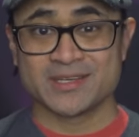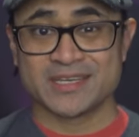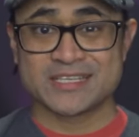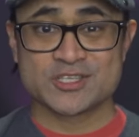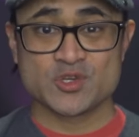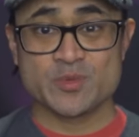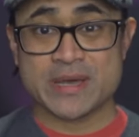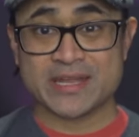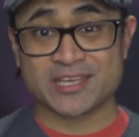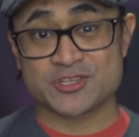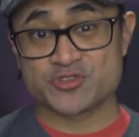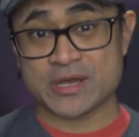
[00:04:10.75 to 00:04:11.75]
It's too bad
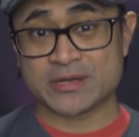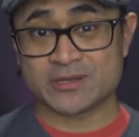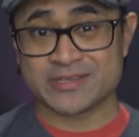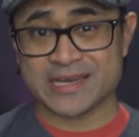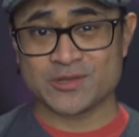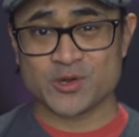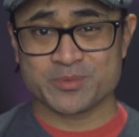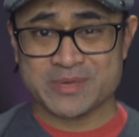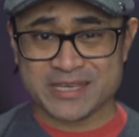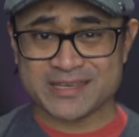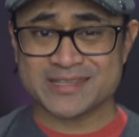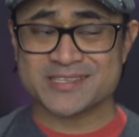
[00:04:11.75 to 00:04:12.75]
it can drown out dialogue,
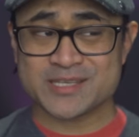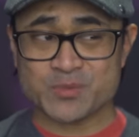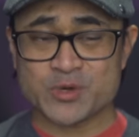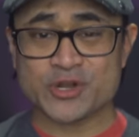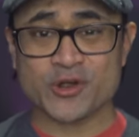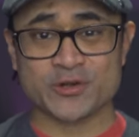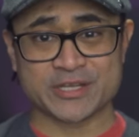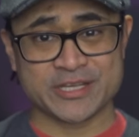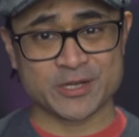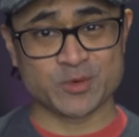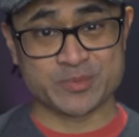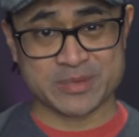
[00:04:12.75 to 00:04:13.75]
making it somewhat hard to
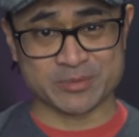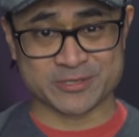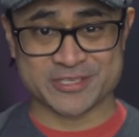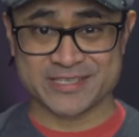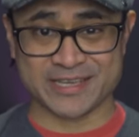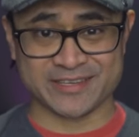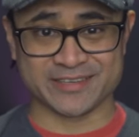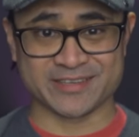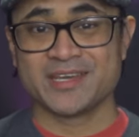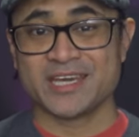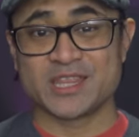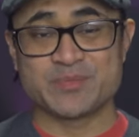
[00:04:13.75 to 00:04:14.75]
hear what people are saying.
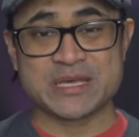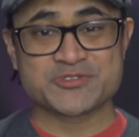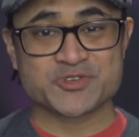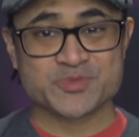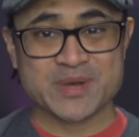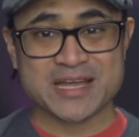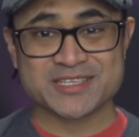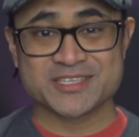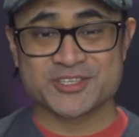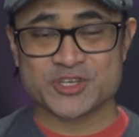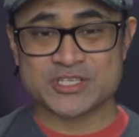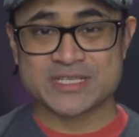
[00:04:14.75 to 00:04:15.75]
And the bass response
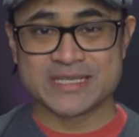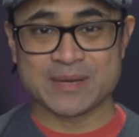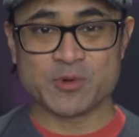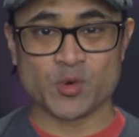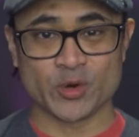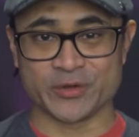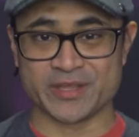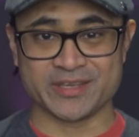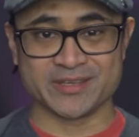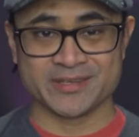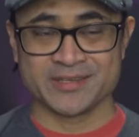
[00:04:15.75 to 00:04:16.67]
is just demo-worthy.